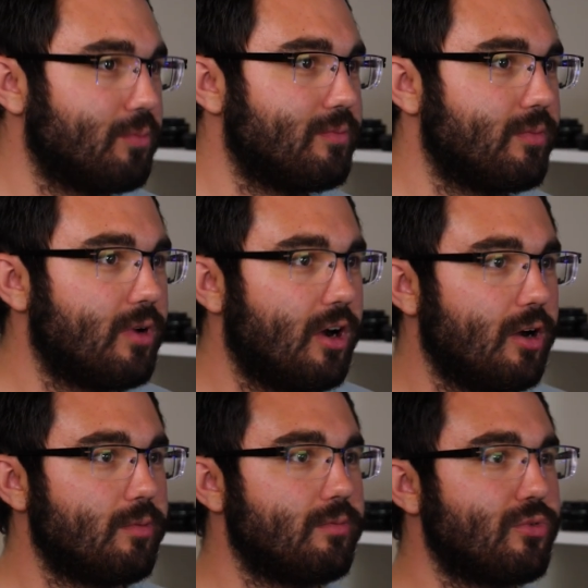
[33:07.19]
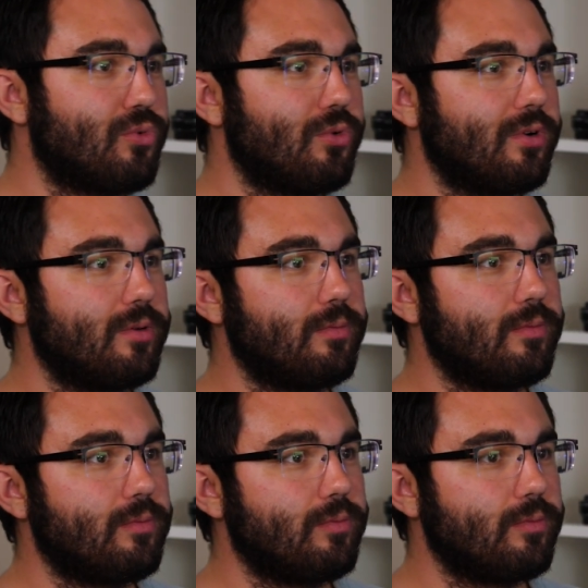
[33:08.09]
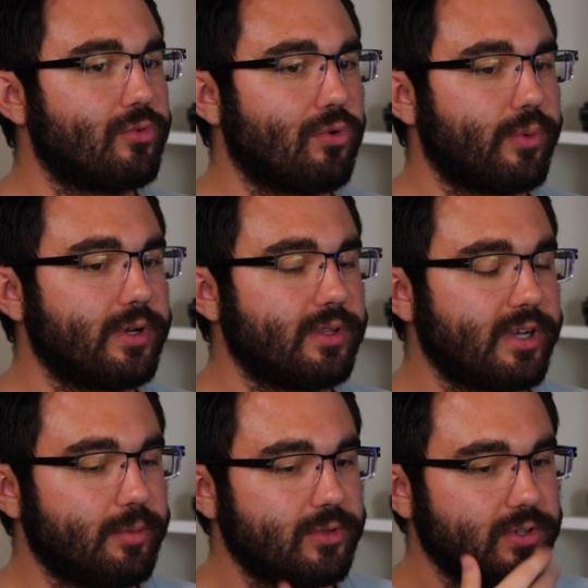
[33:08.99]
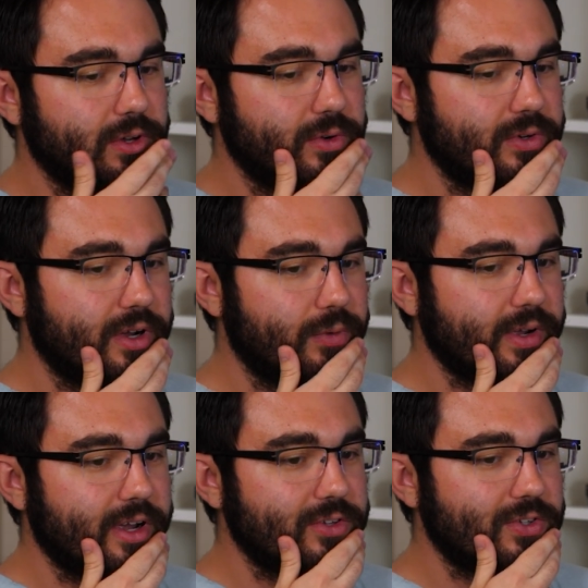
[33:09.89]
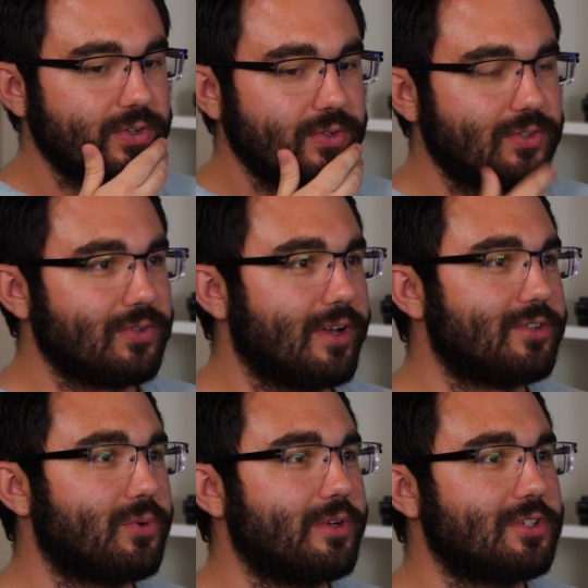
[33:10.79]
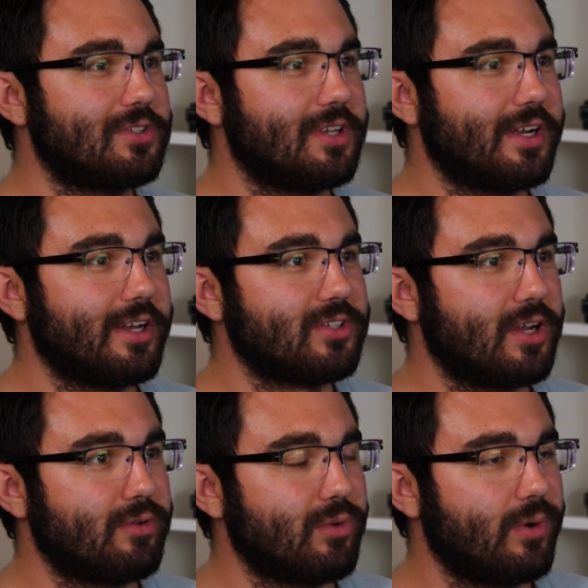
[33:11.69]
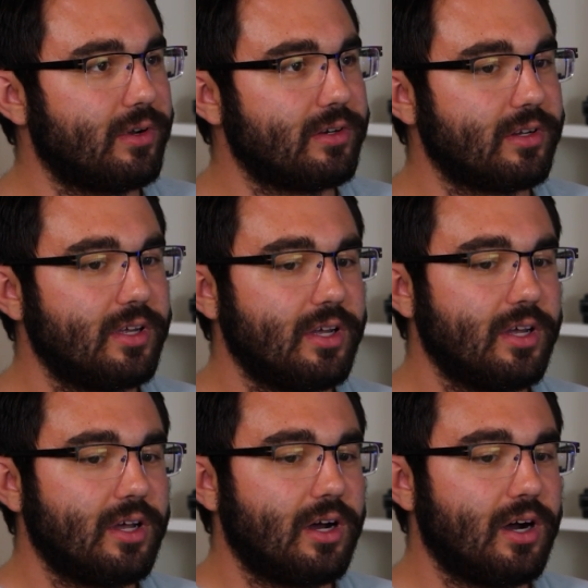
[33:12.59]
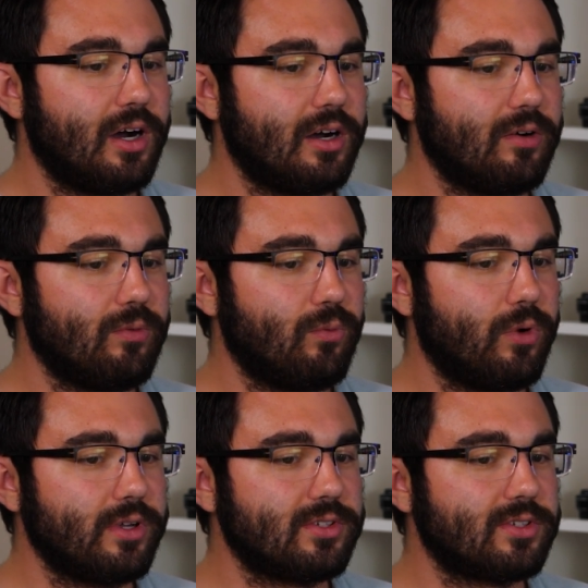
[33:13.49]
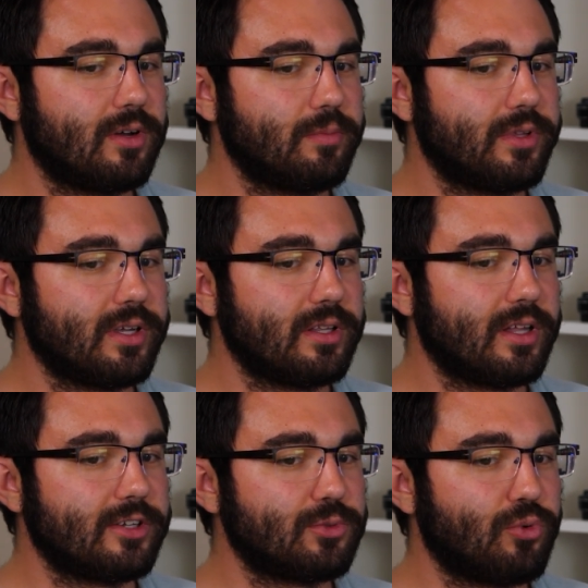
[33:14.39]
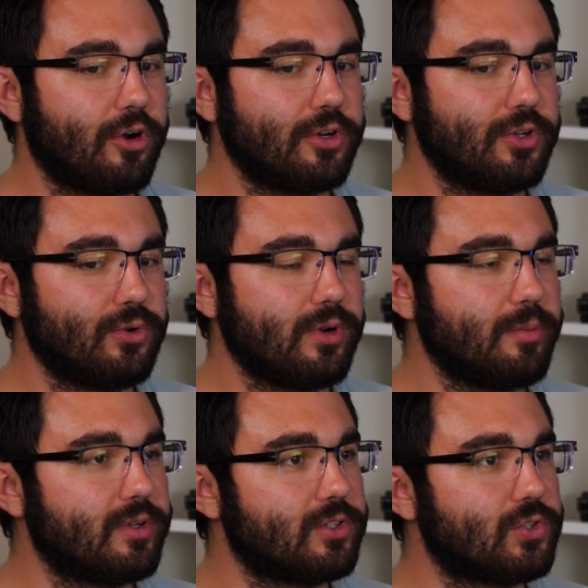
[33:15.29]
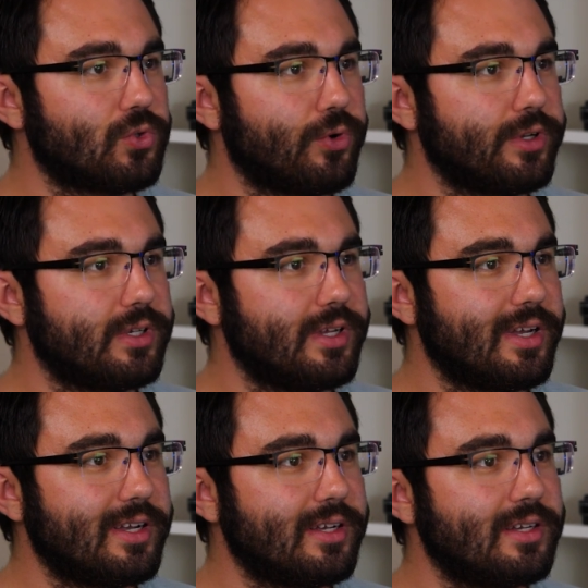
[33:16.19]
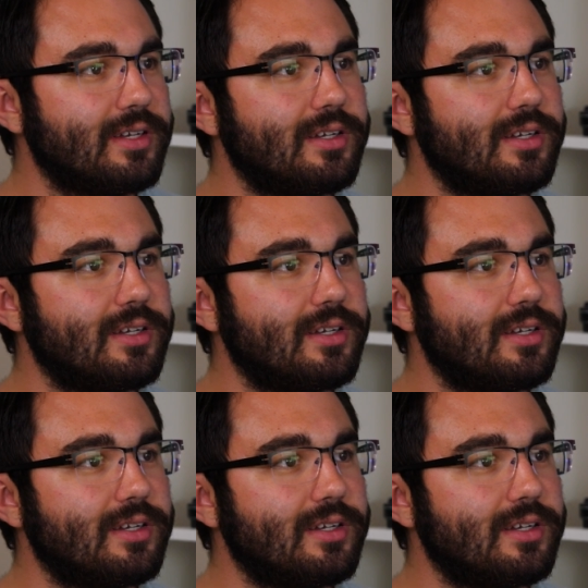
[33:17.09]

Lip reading: before we end the episode, I want to ask you two last questions that I ask everyone. What is something that has brought you immense joy today?